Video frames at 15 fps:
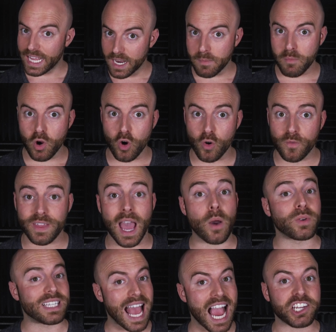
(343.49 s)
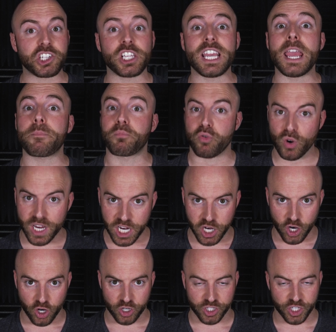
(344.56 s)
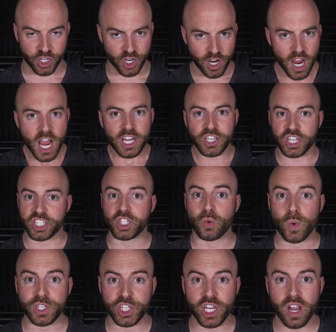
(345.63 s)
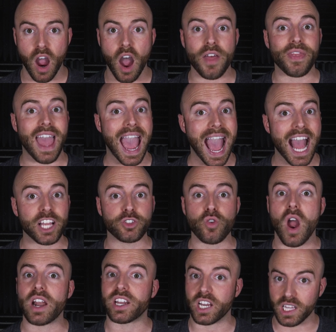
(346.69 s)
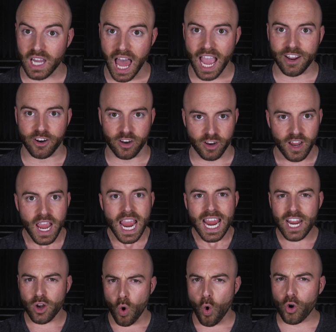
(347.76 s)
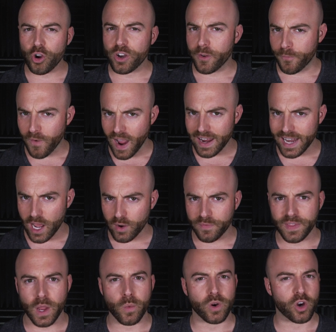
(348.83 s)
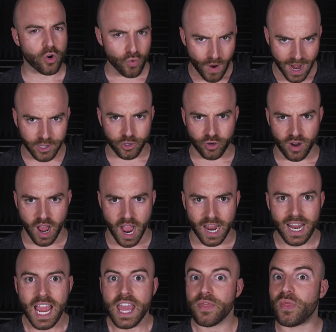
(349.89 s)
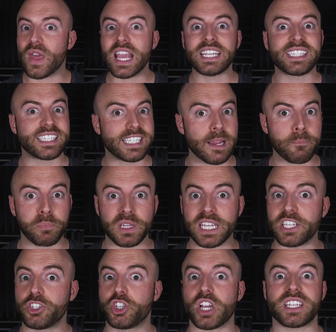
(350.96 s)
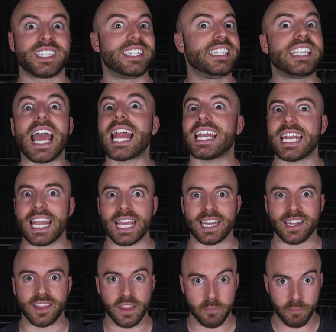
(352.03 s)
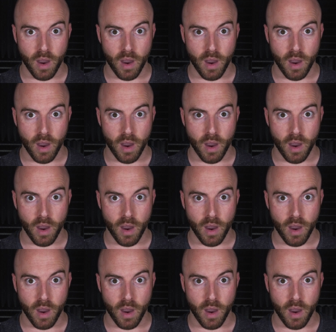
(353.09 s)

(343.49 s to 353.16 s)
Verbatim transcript: In a move that was actually a precursor to switching on the Hadron Collider, in order to find out if they were correct or not, they simply just detonated the